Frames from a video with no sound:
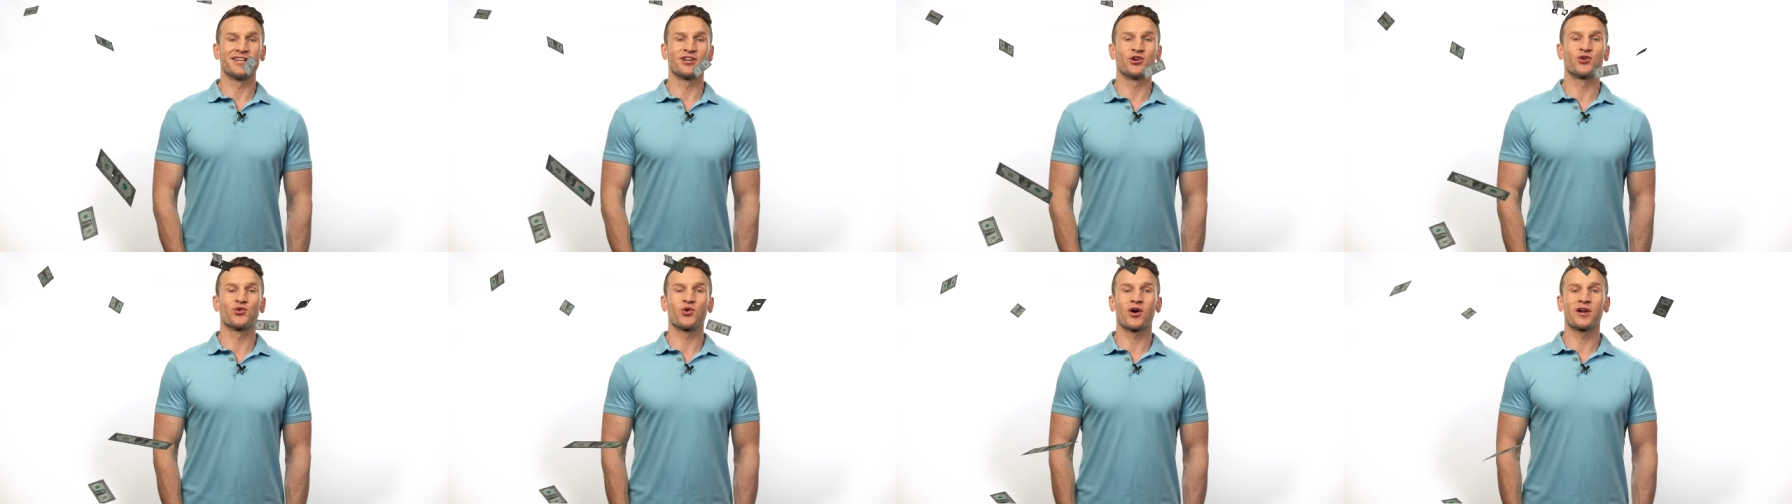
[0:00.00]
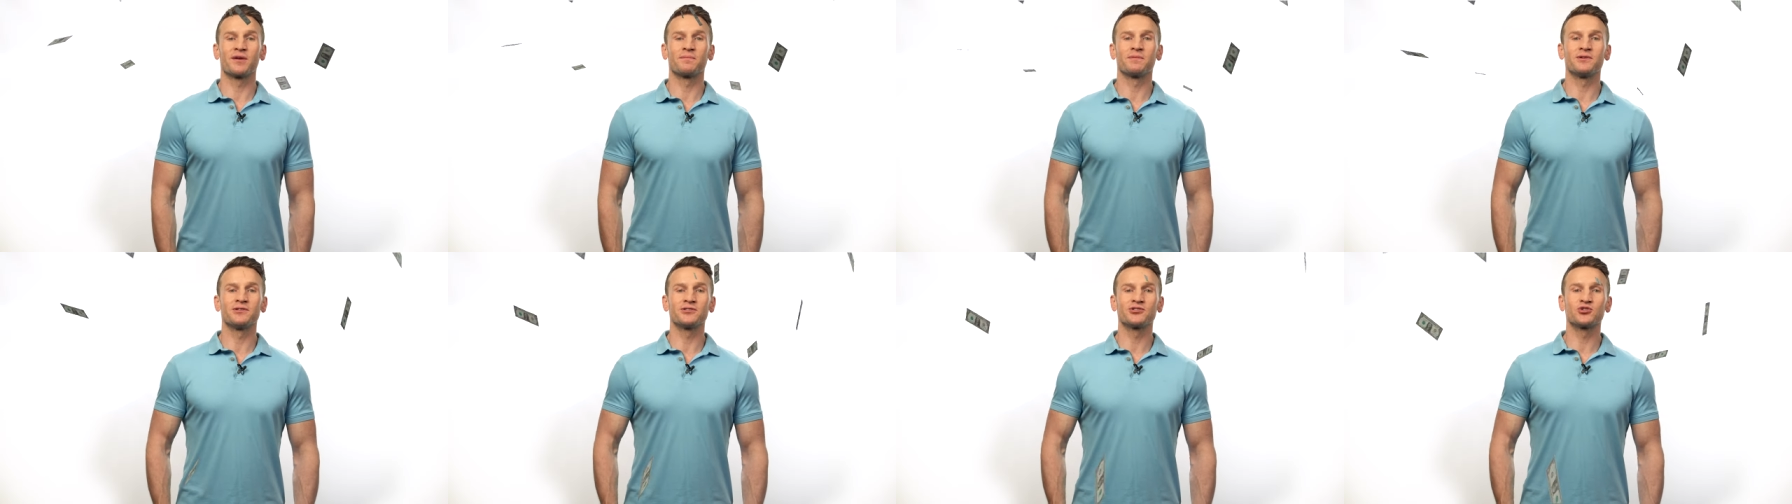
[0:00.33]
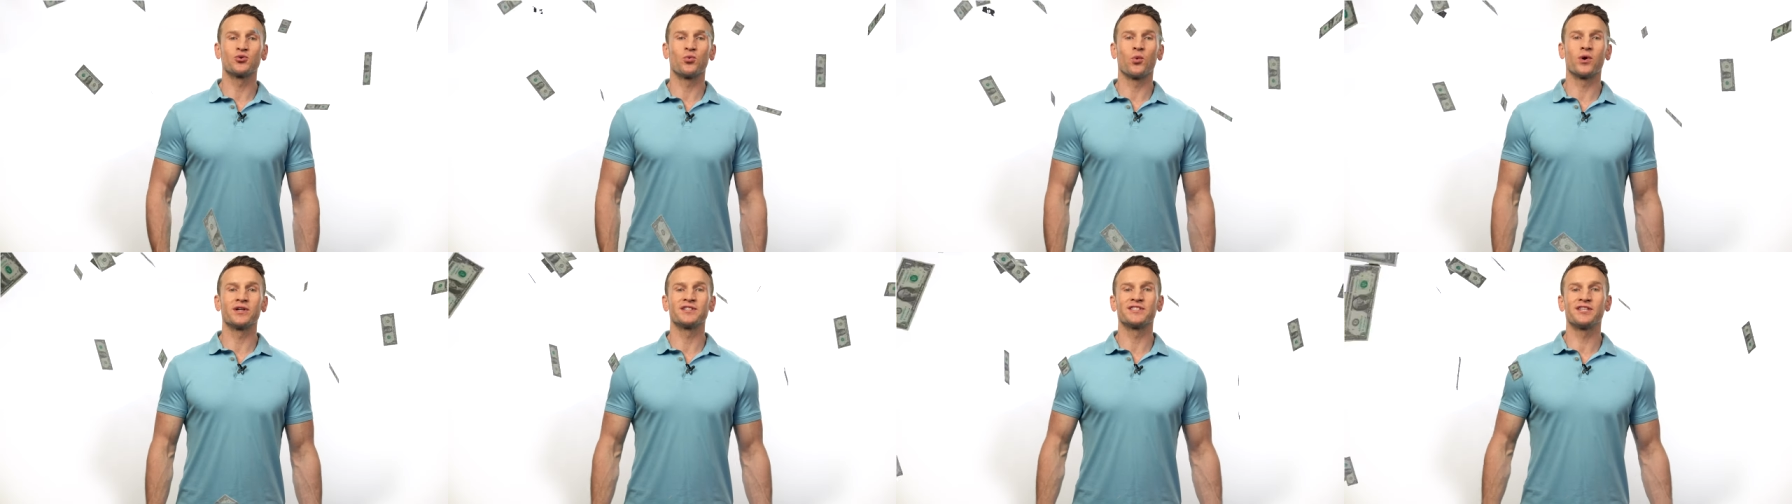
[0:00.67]
an incredible
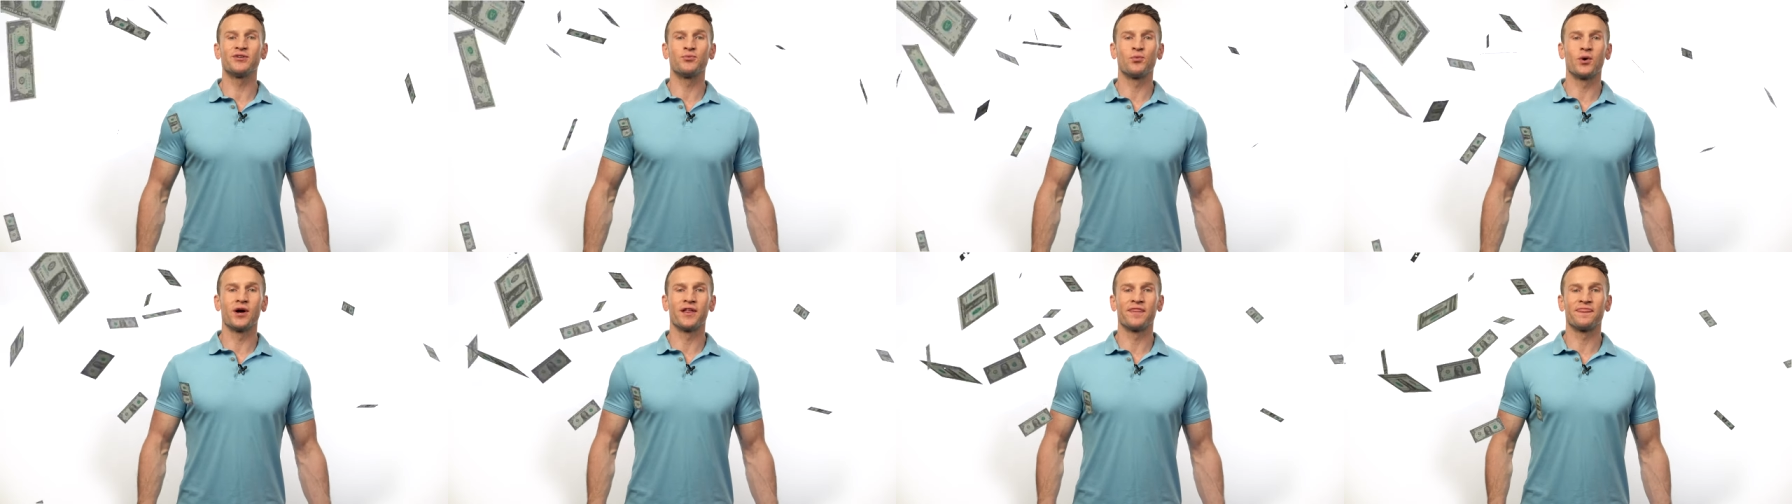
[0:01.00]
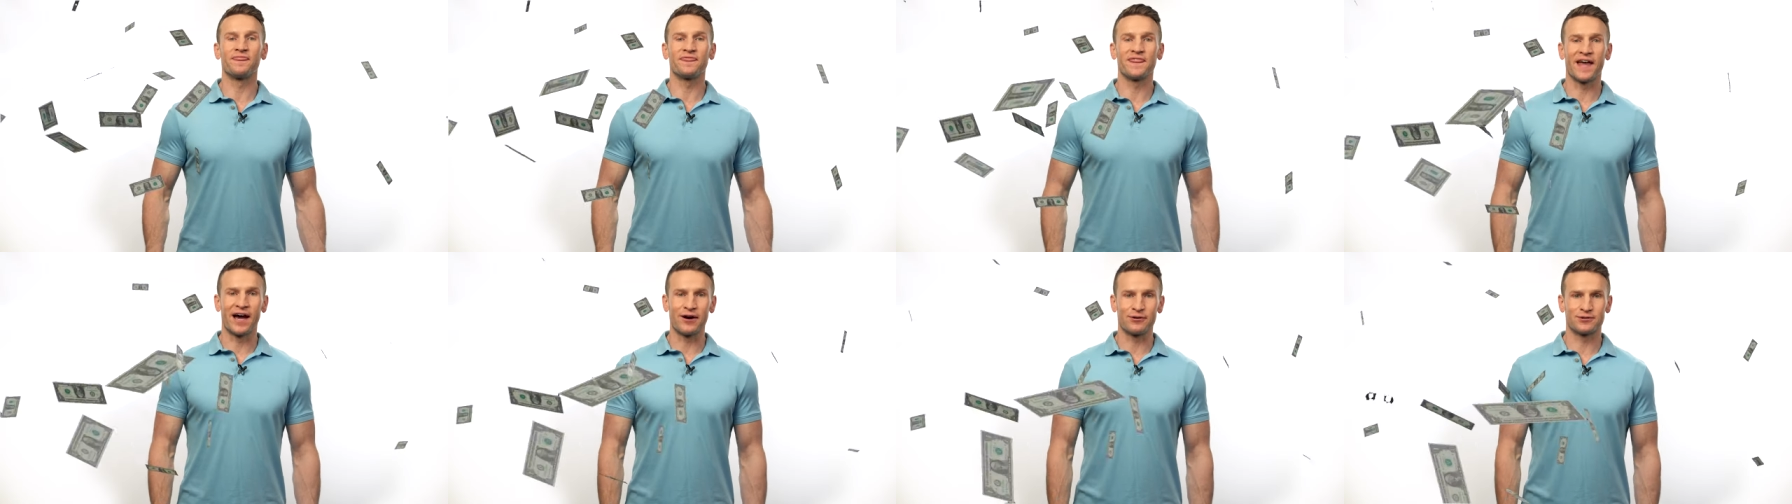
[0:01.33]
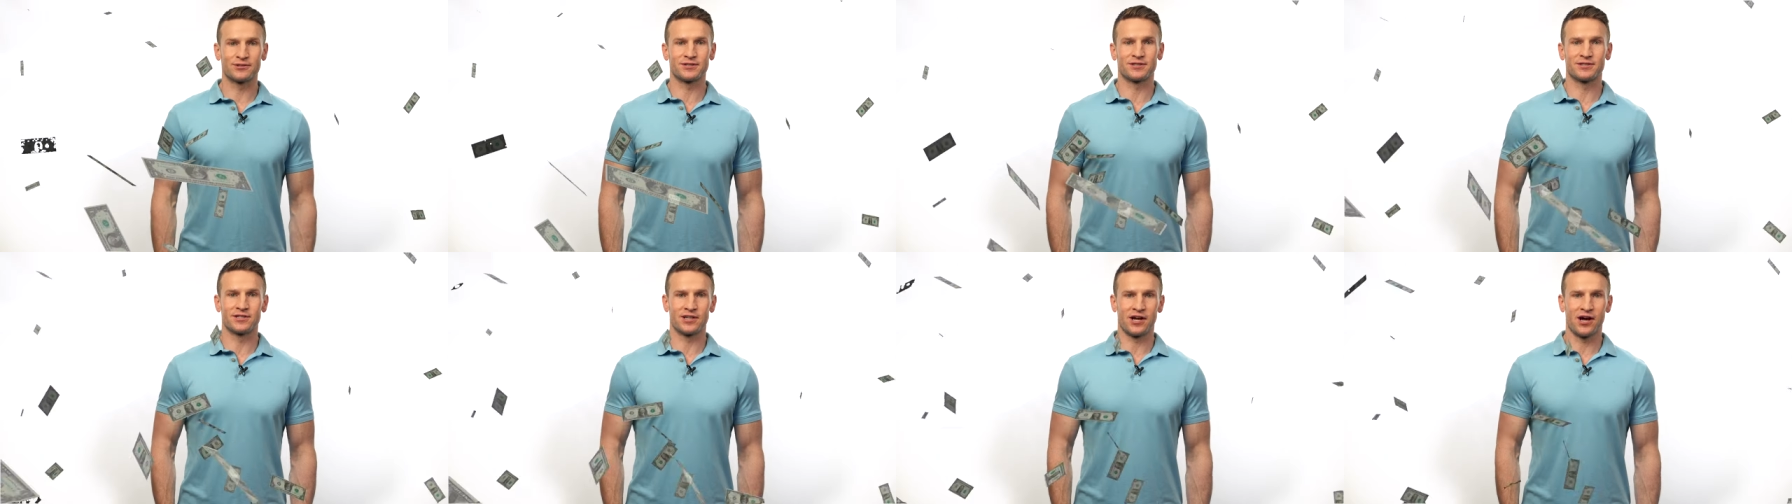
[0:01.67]

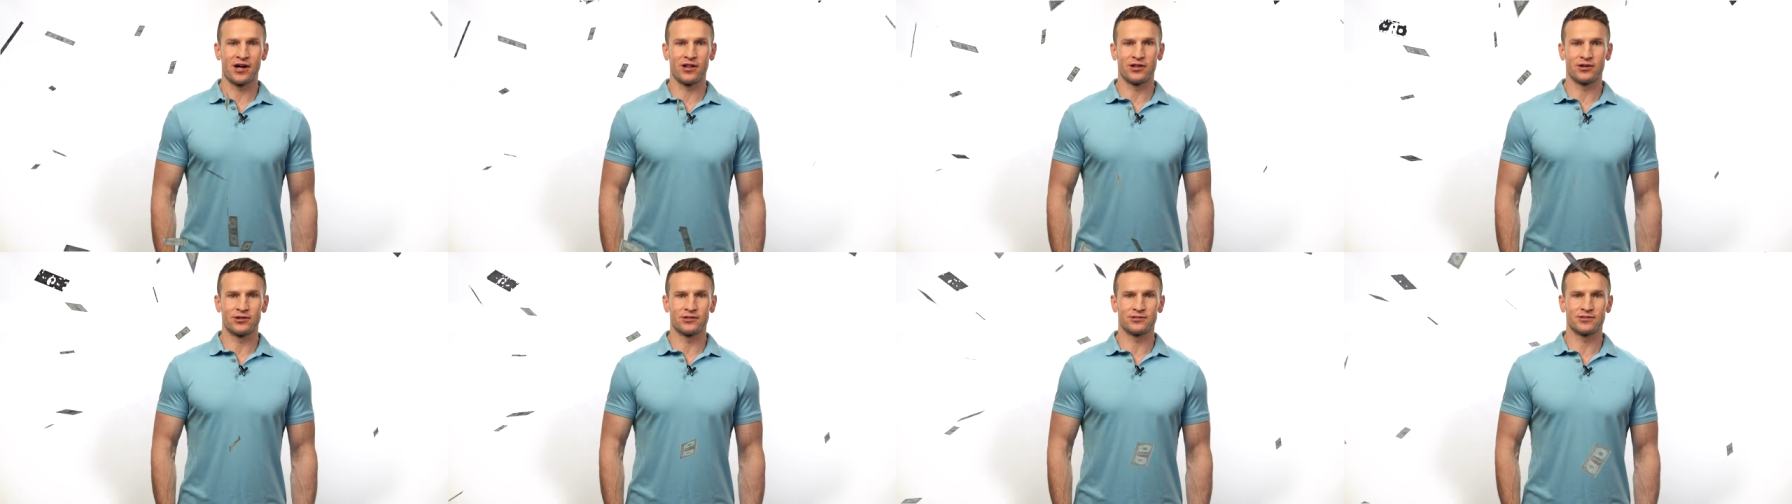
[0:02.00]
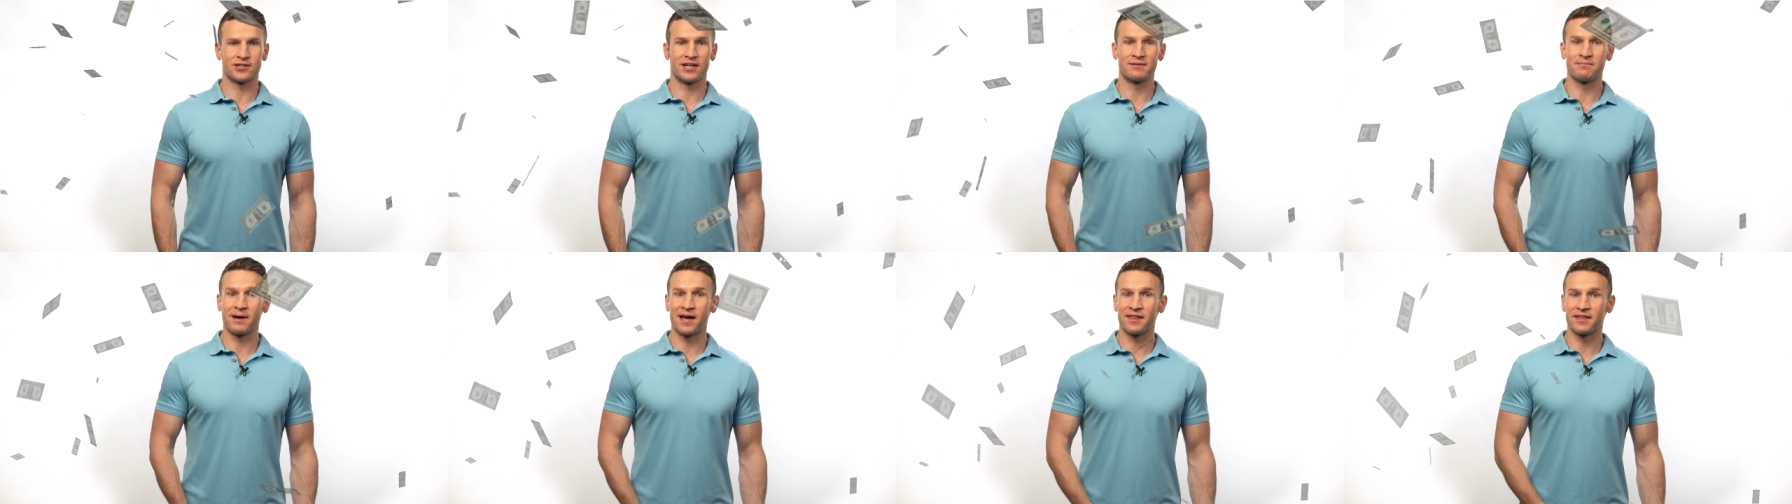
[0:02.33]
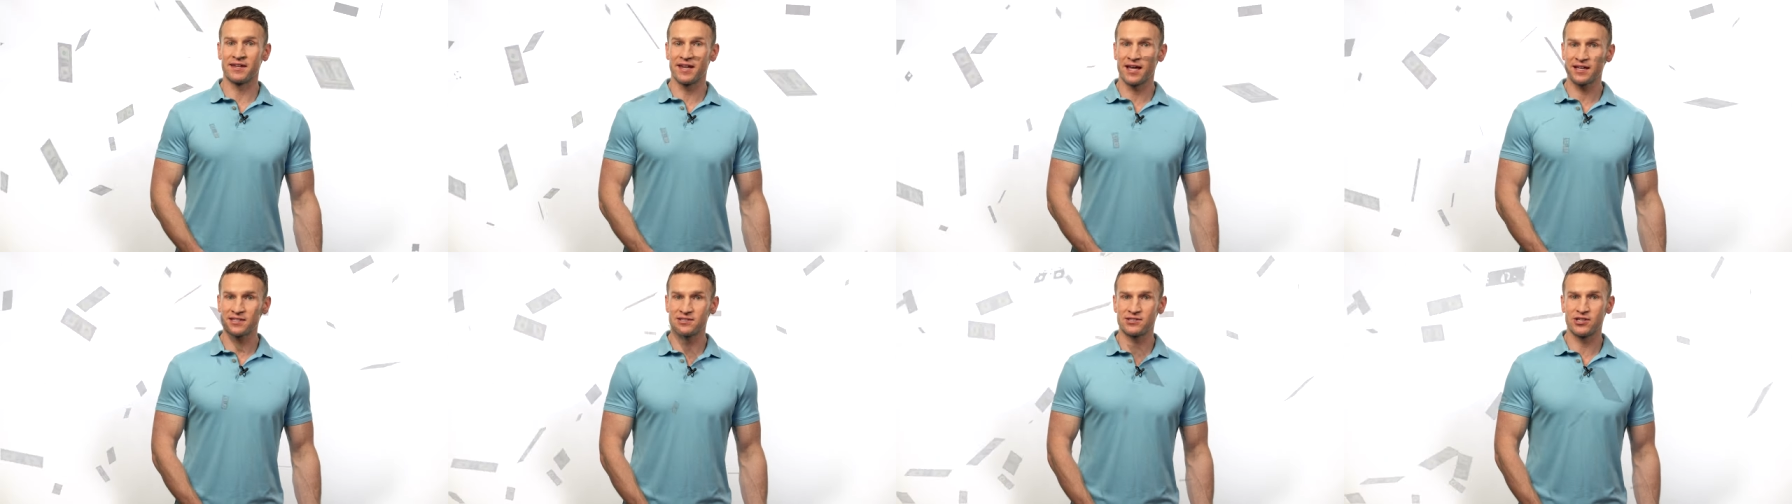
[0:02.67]
$21,000 and by
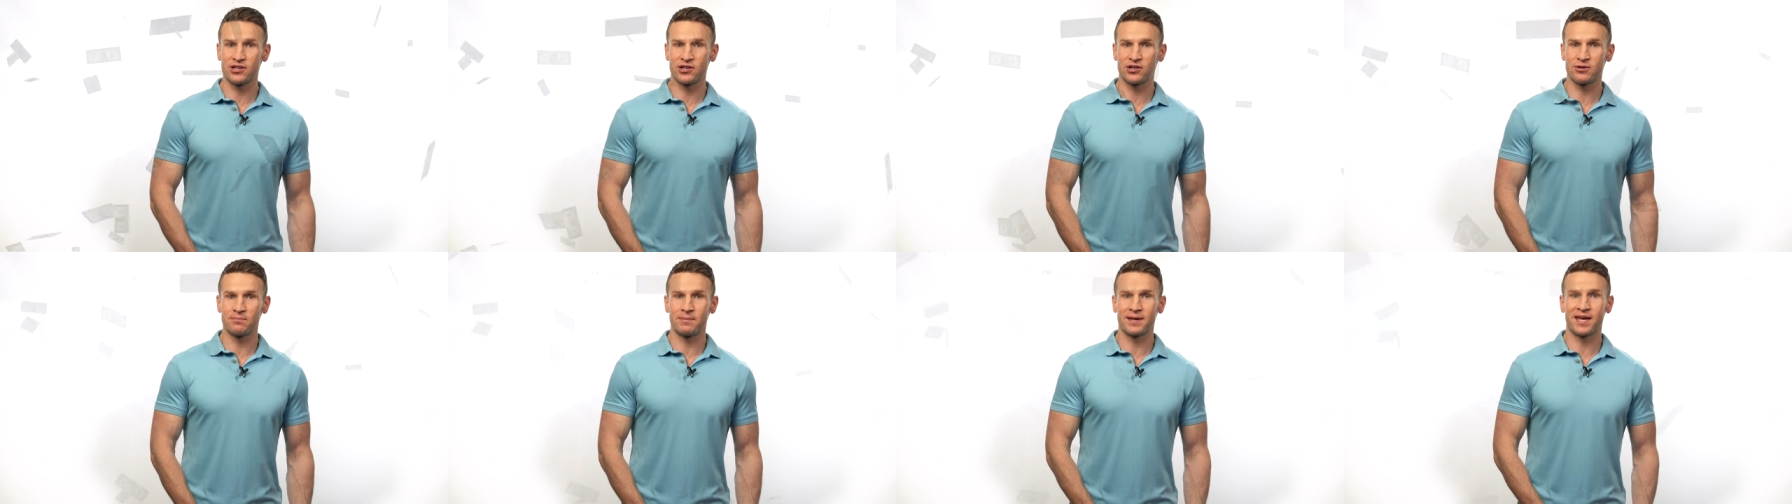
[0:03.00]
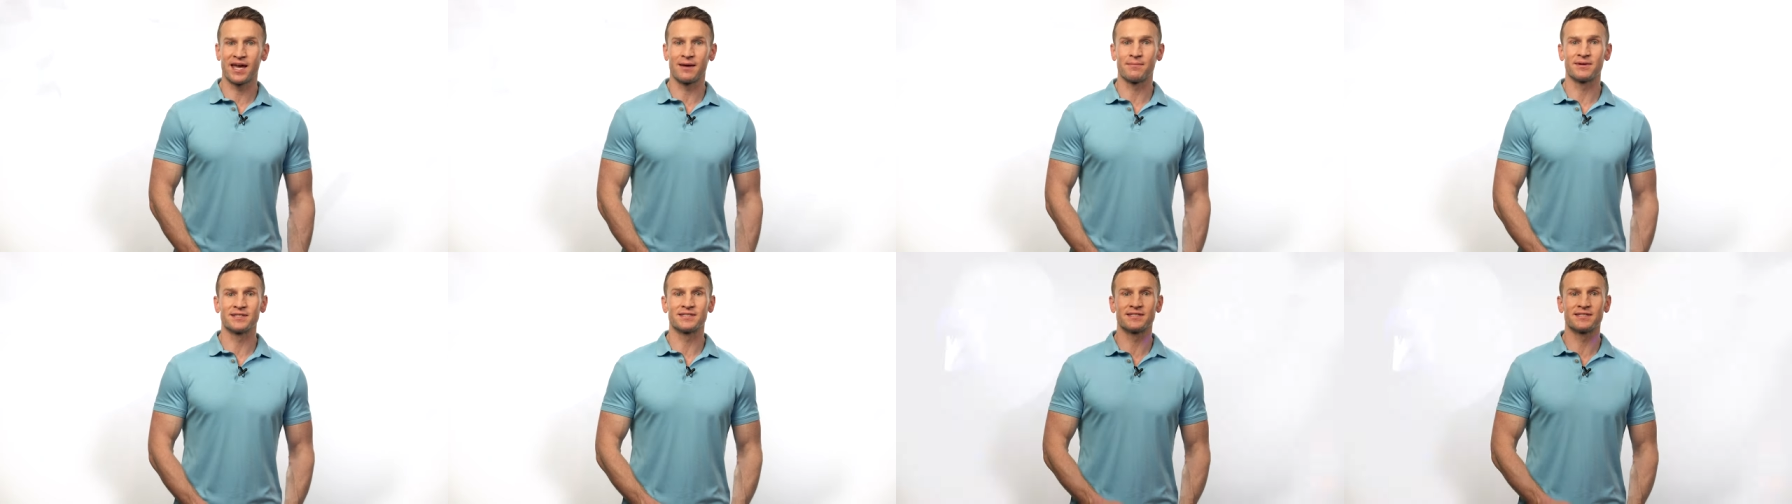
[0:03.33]
the next year became a